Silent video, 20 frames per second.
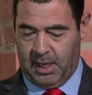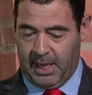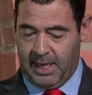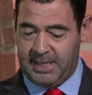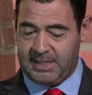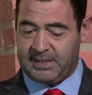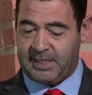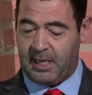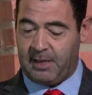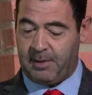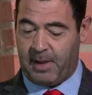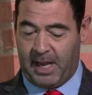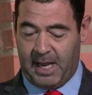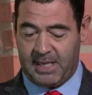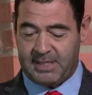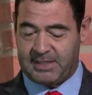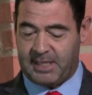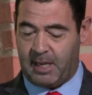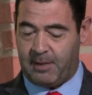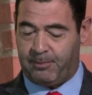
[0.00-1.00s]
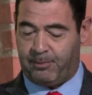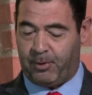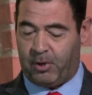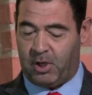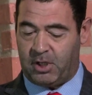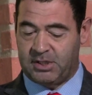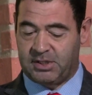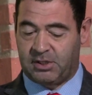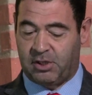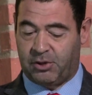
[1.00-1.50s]
As they
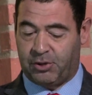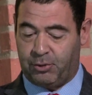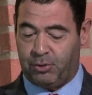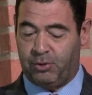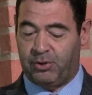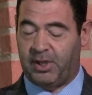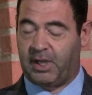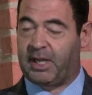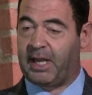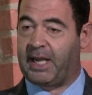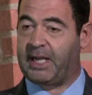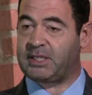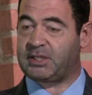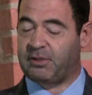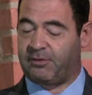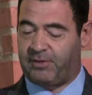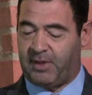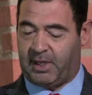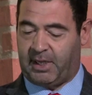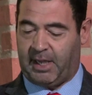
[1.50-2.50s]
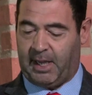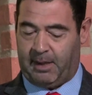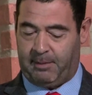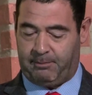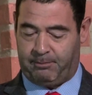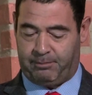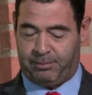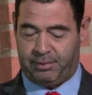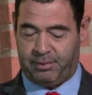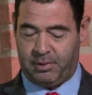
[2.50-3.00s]
passed through the gates of the
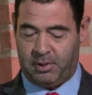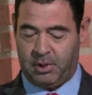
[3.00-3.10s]
camp,